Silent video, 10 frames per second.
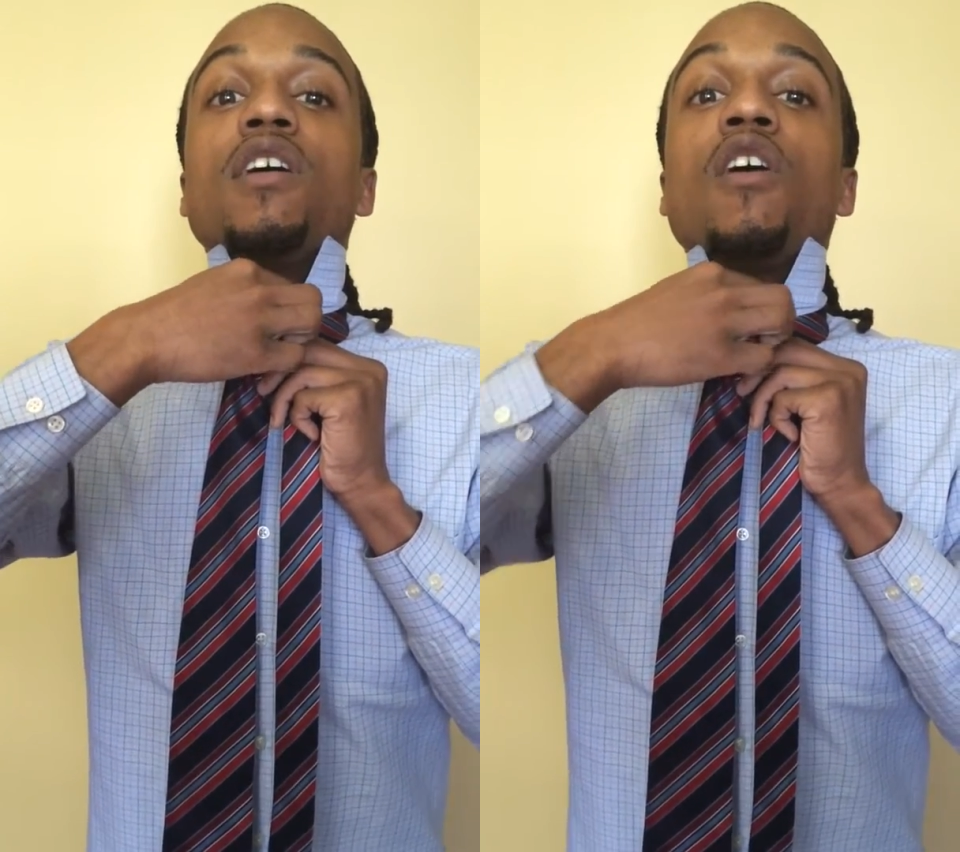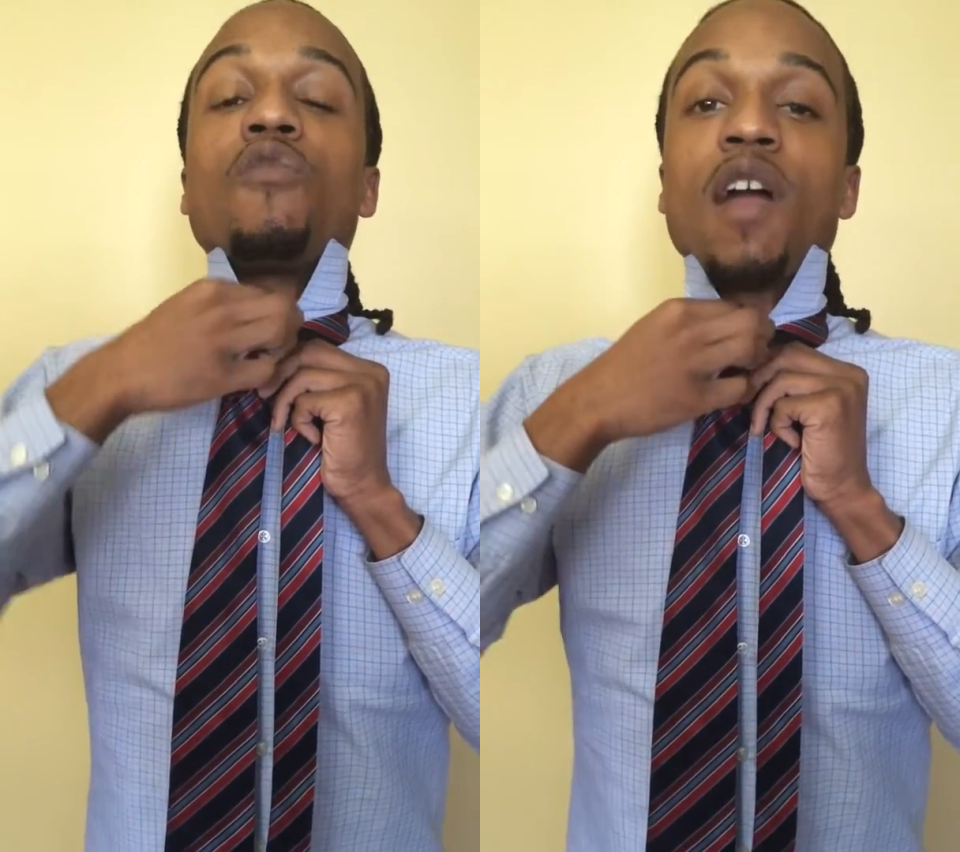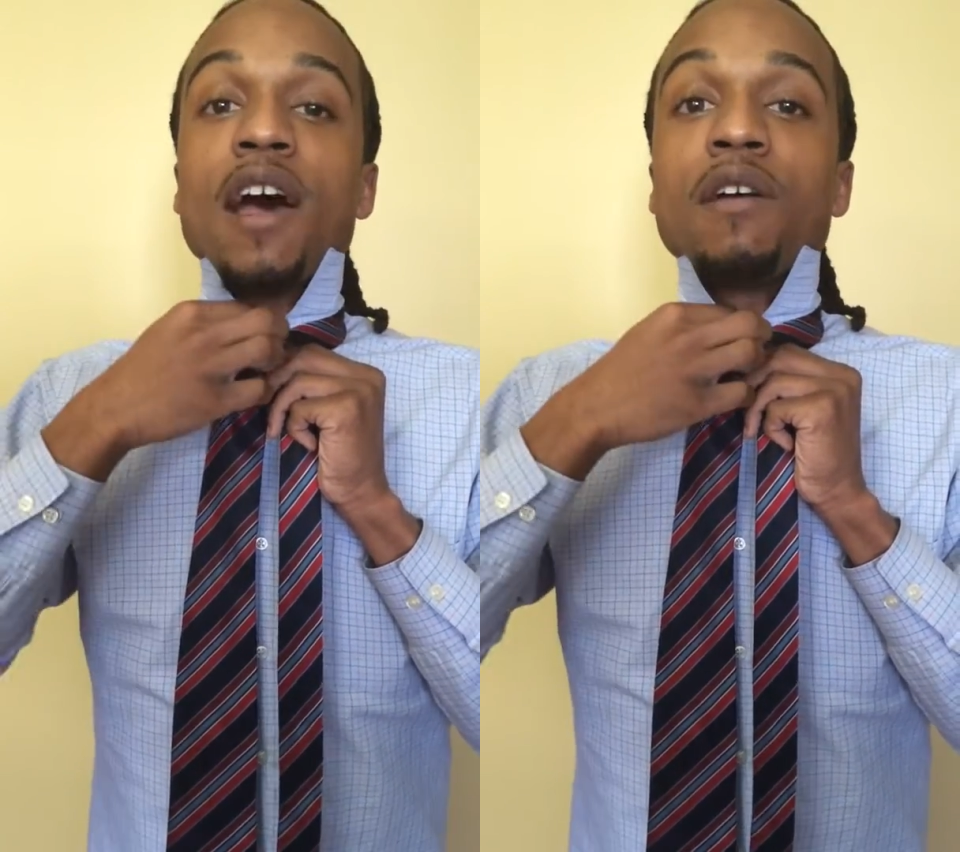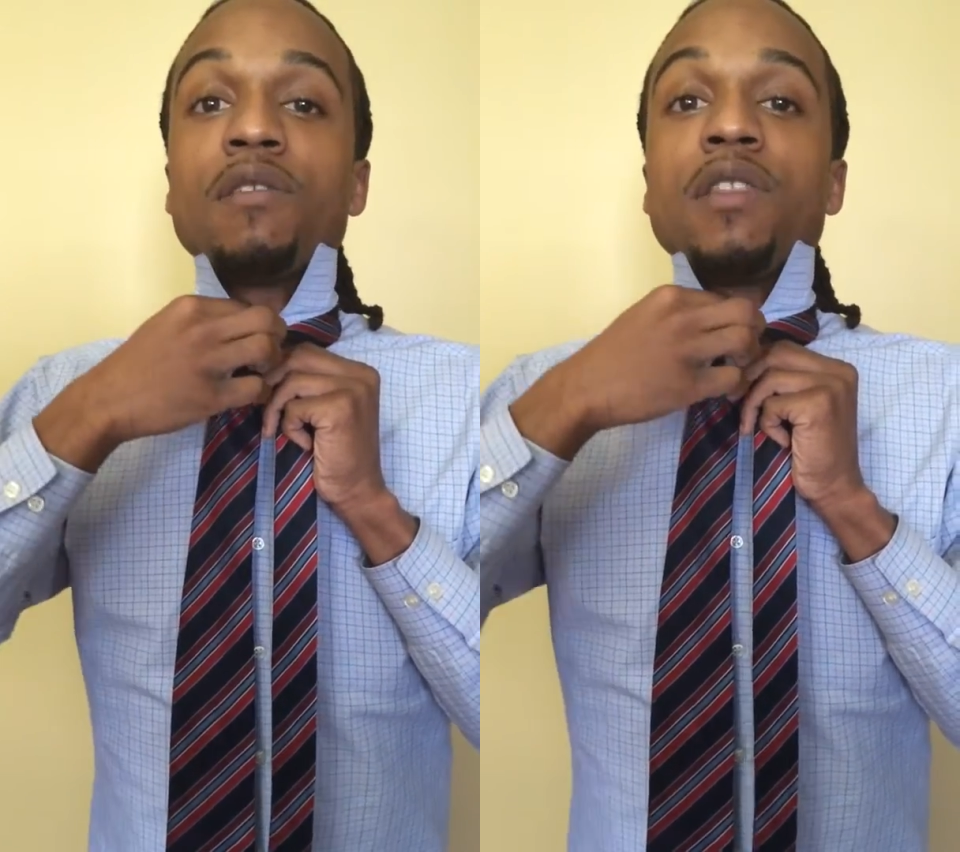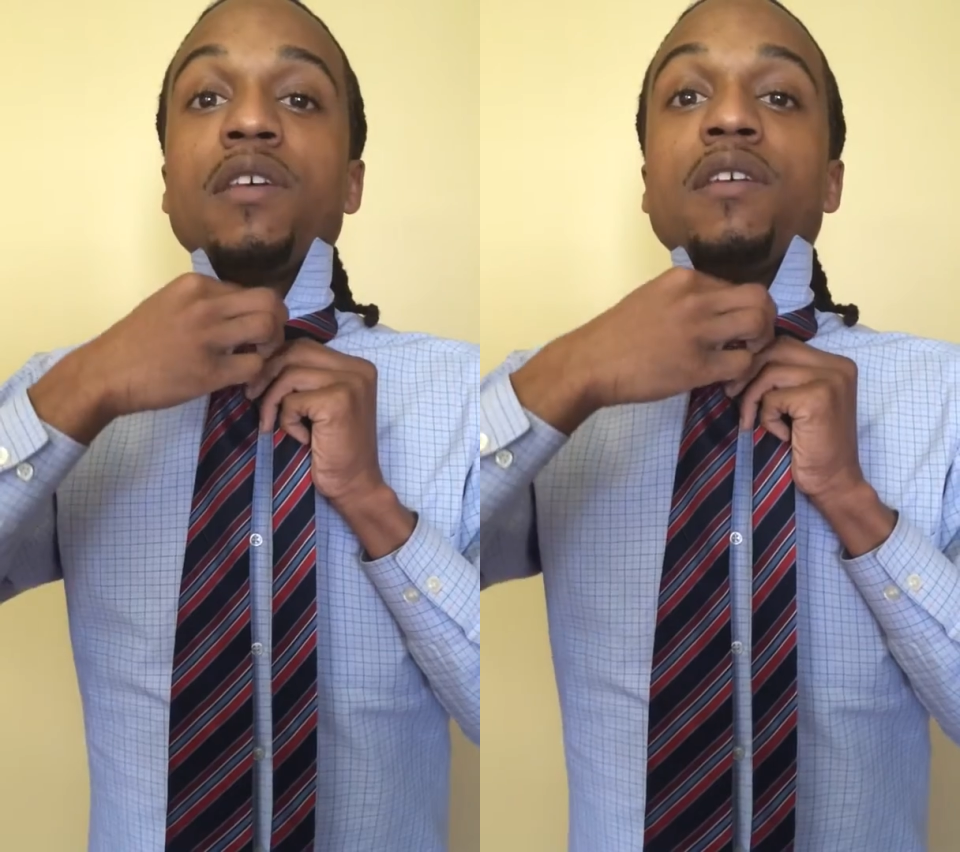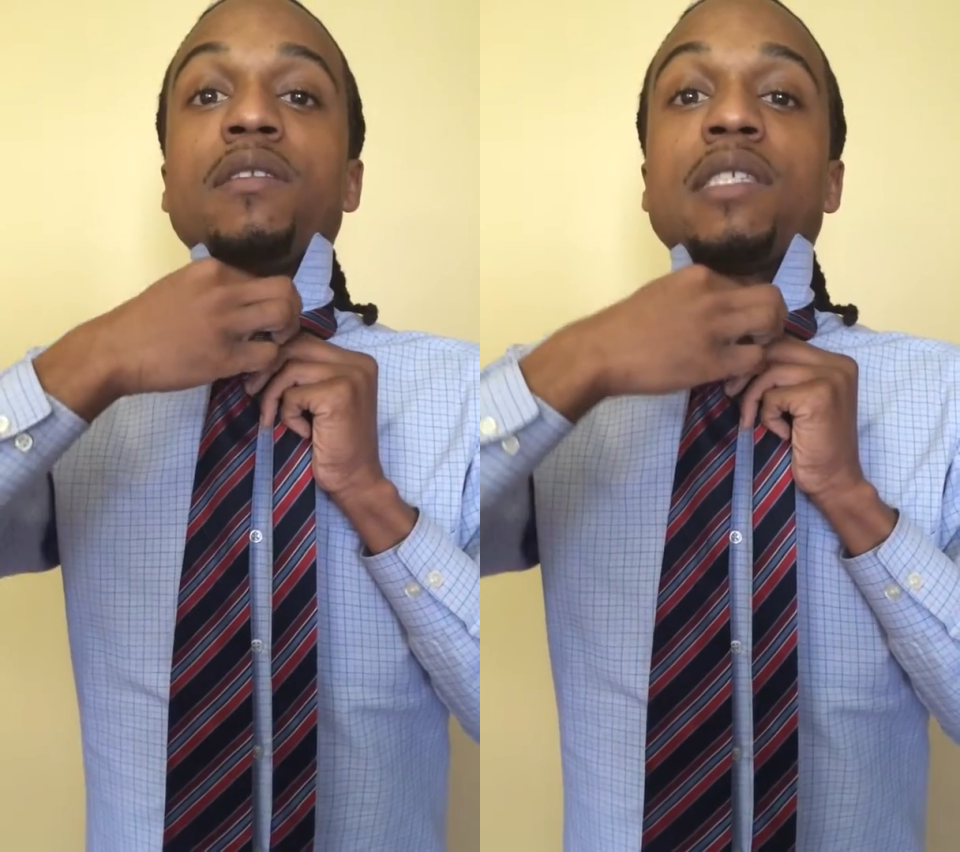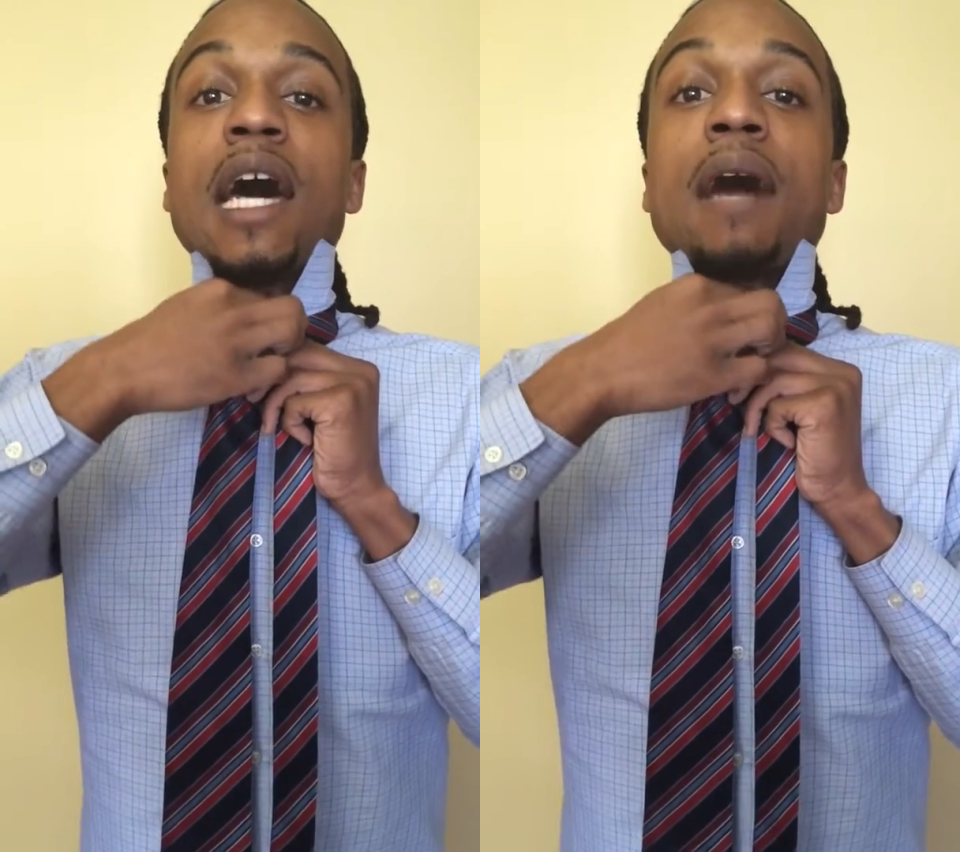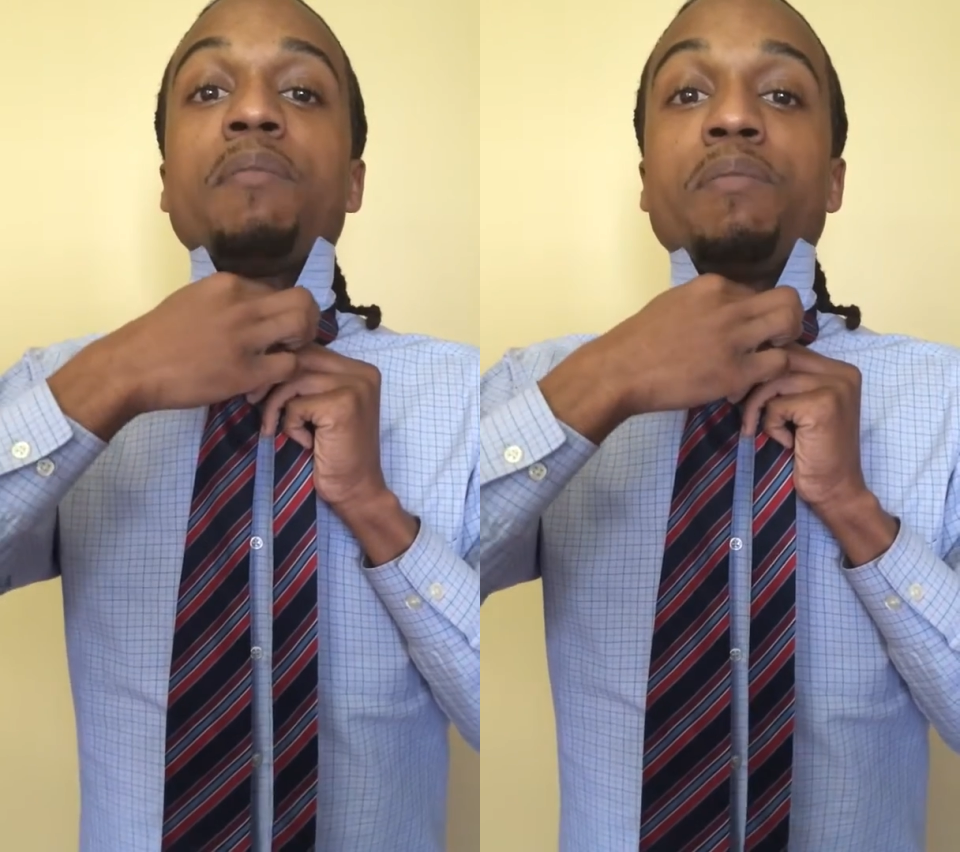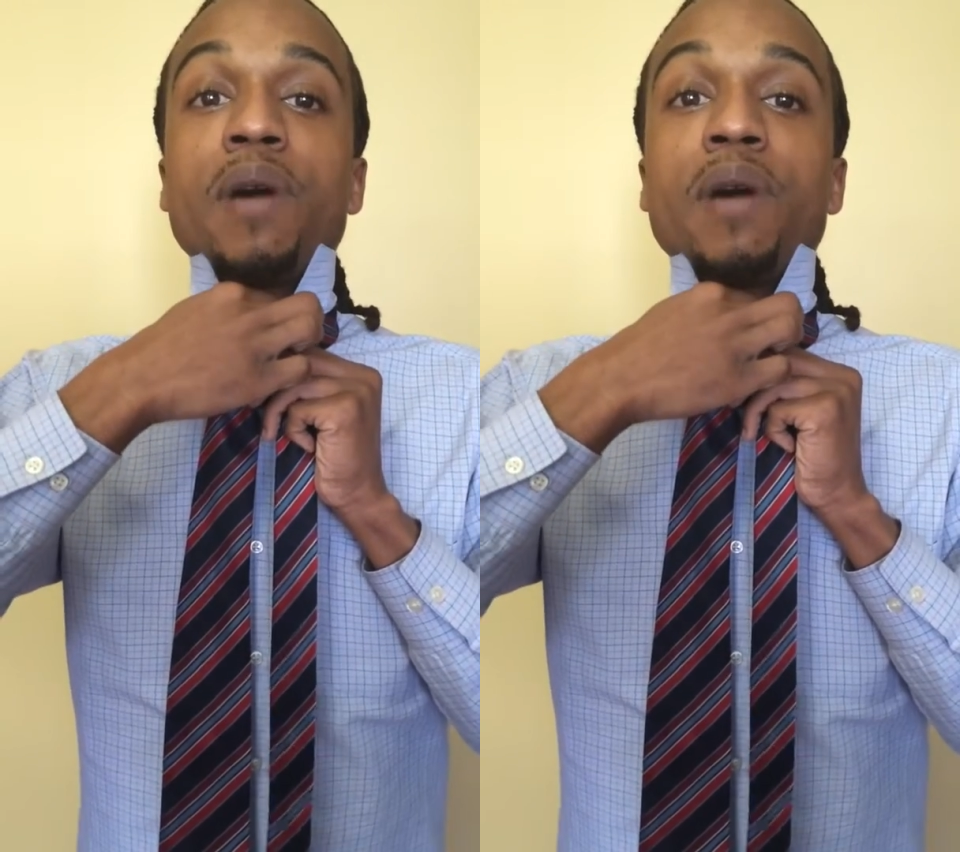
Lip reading: around the top